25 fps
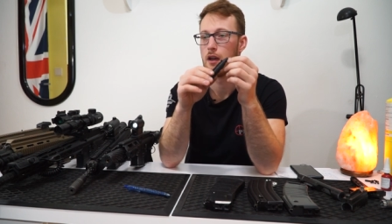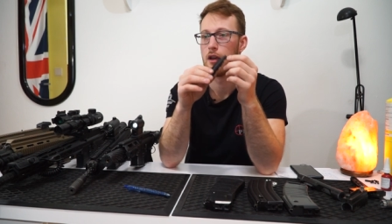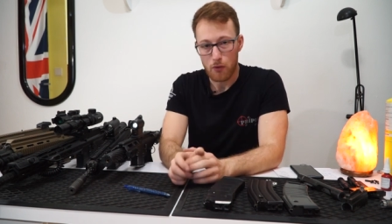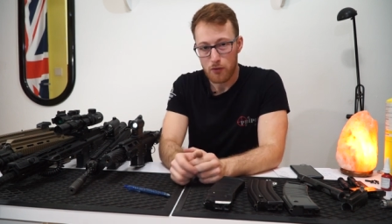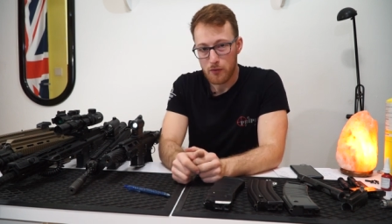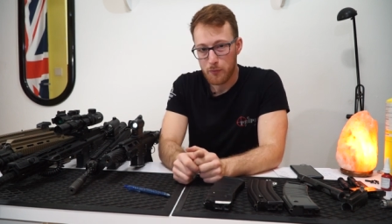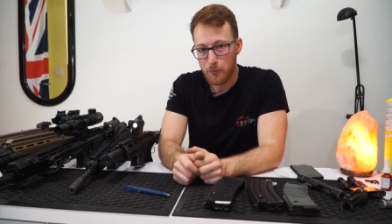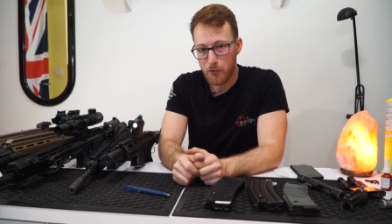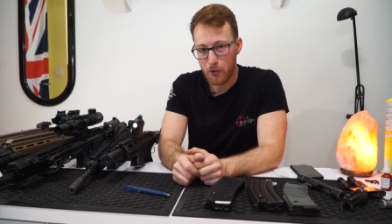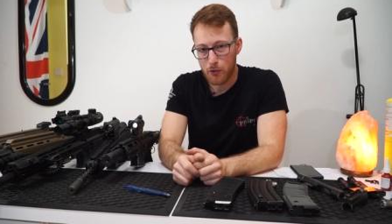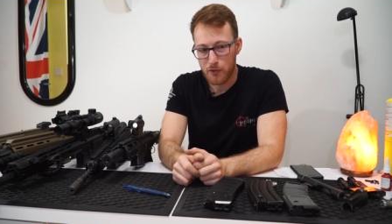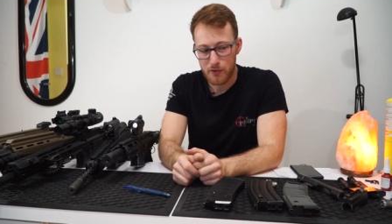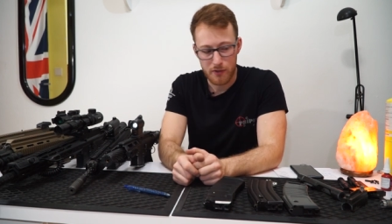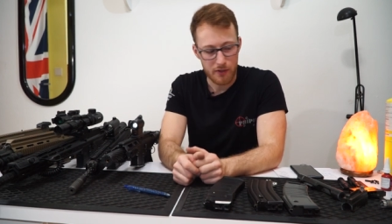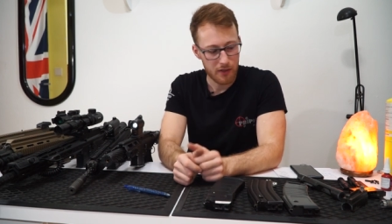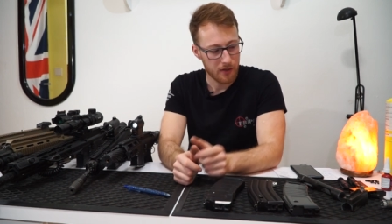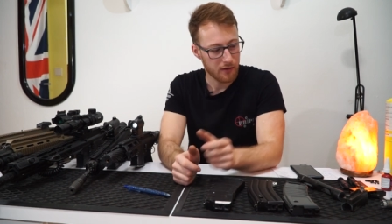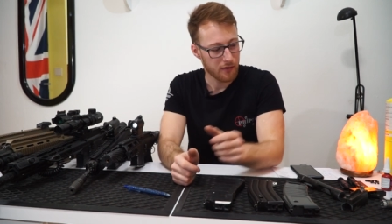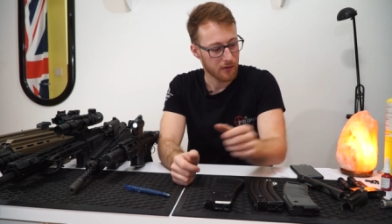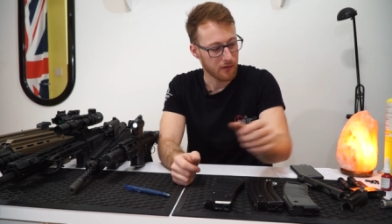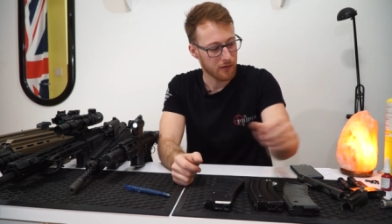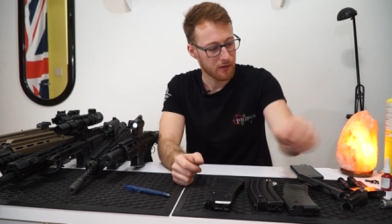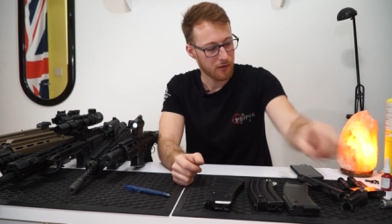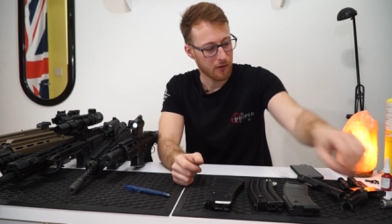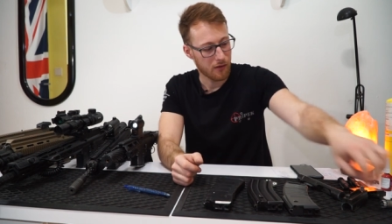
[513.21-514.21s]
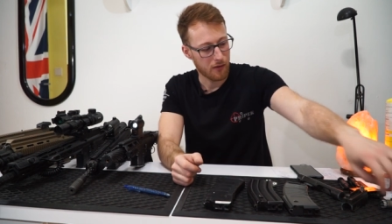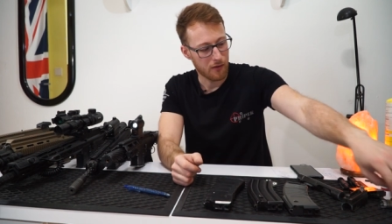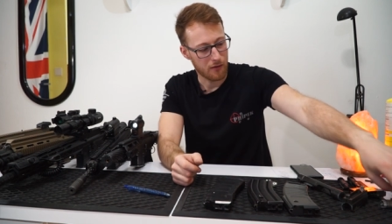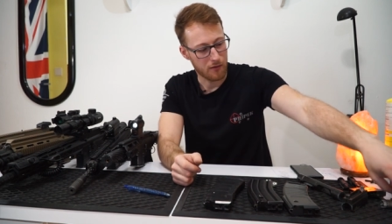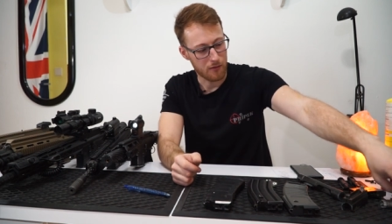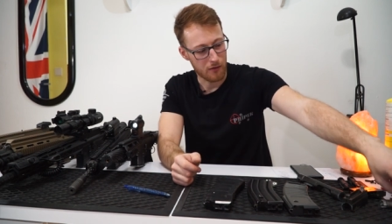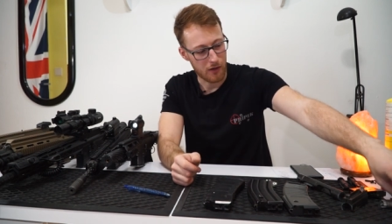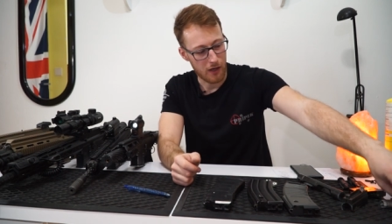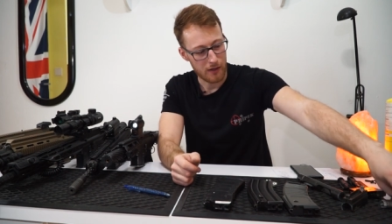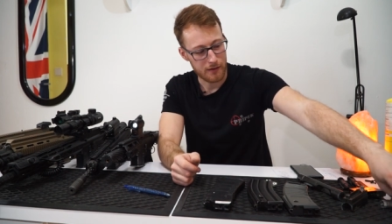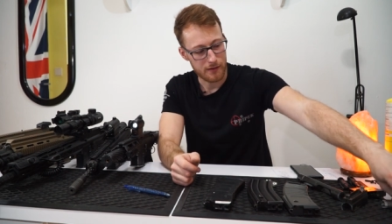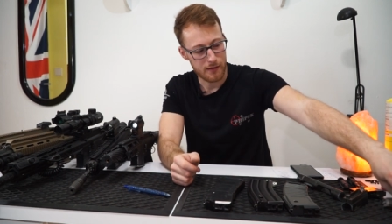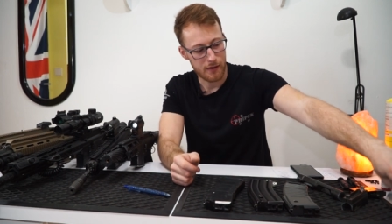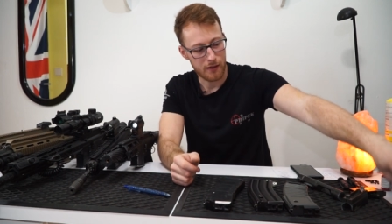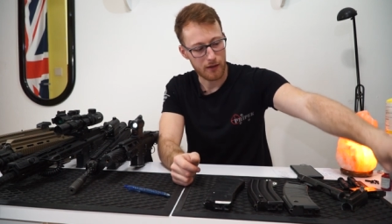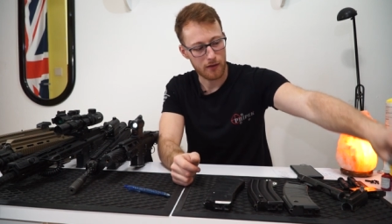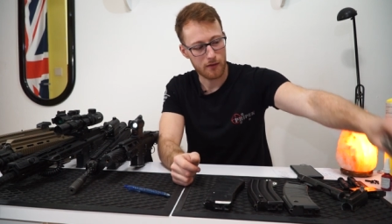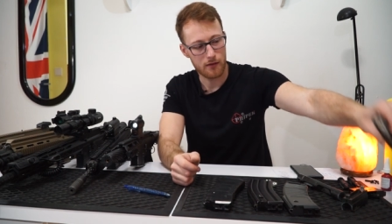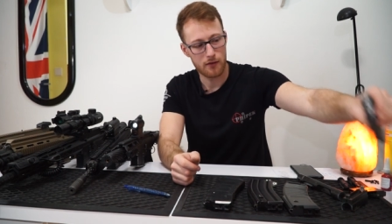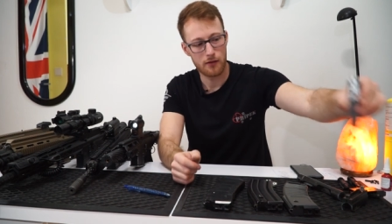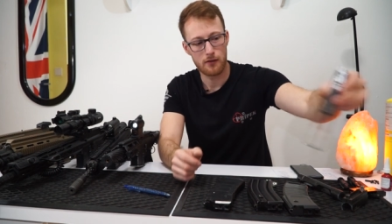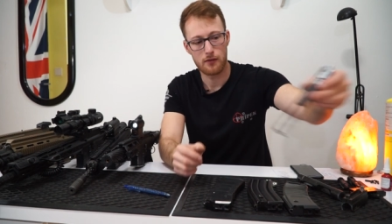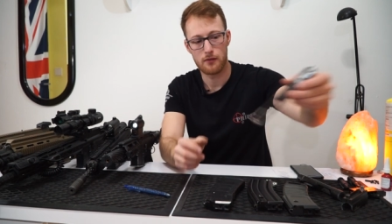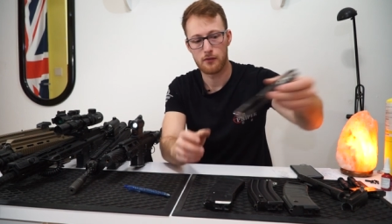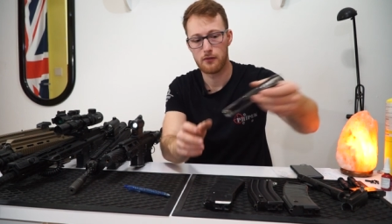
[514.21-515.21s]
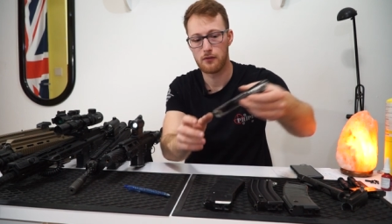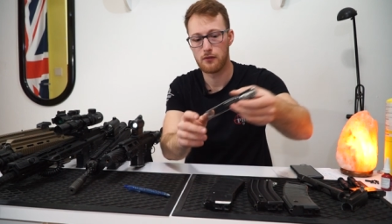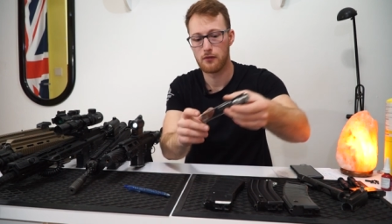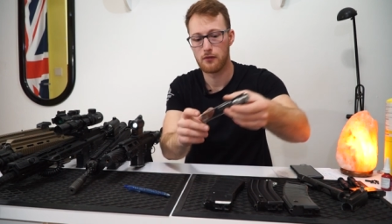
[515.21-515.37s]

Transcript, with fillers: Don't put Ratech